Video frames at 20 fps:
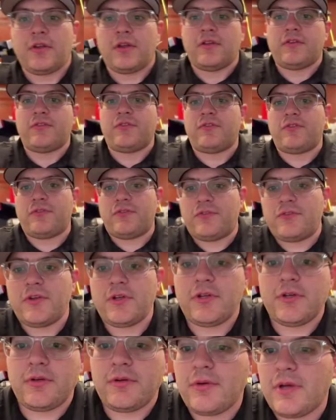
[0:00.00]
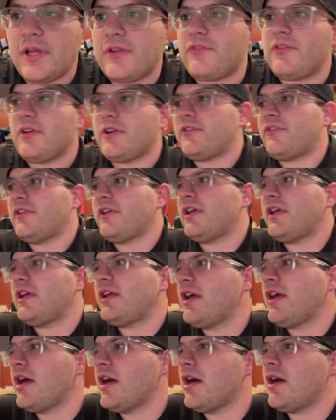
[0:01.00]
So, as you can
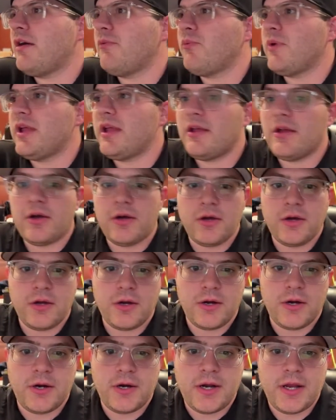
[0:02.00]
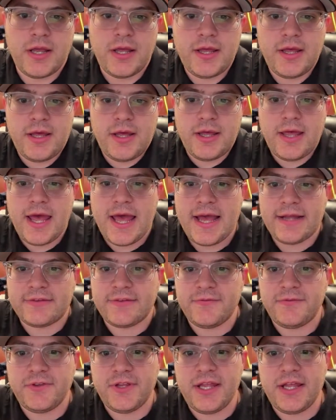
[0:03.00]
see, we are
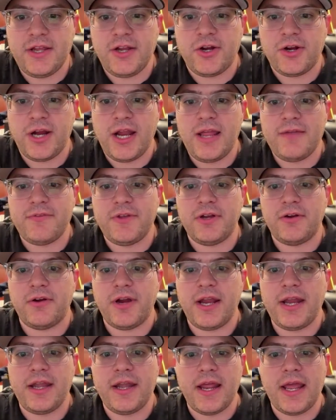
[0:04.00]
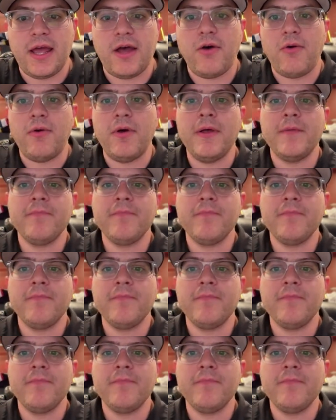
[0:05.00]
actively engraving right now.